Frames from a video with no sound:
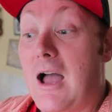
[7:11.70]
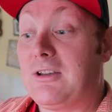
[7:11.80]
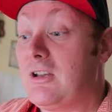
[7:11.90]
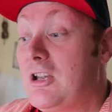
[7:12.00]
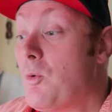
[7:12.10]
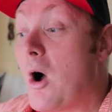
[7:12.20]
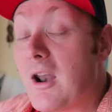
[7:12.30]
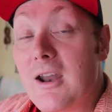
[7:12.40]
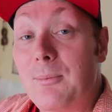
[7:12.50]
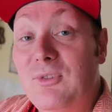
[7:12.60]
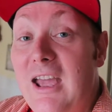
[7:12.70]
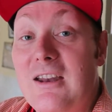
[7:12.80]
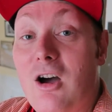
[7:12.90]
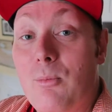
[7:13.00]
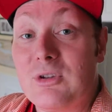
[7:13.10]
I, you want an
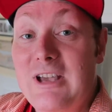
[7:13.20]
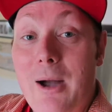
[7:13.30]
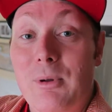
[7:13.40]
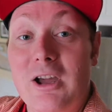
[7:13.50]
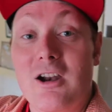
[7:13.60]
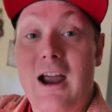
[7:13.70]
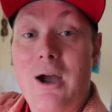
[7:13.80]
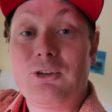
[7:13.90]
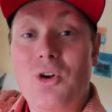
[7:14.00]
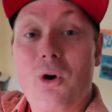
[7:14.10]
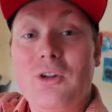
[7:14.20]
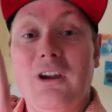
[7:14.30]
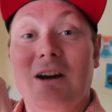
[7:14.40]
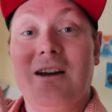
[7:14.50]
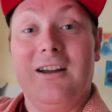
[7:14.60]
update on what's happening in our
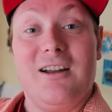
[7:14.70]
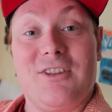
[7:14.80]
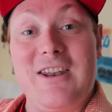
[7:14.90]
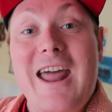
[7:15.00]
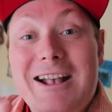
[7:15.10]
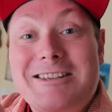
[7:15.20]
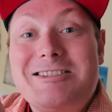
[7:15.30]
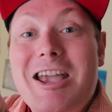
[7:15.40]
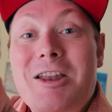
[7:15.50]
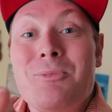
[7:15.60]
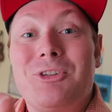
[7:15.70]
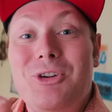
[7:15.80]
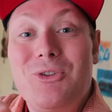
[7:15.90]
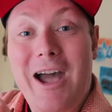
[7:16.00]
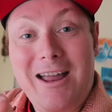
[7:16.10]
household? The next scene will
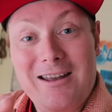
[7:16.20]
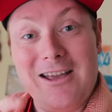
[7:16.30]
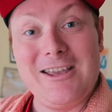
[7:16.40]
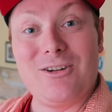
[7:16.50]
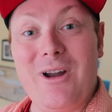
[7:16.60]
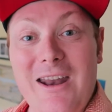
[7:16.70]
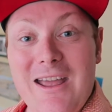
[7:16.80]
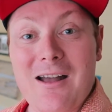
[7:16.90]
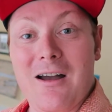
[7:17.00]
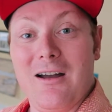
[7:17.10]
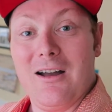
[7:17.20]
do that. You ready?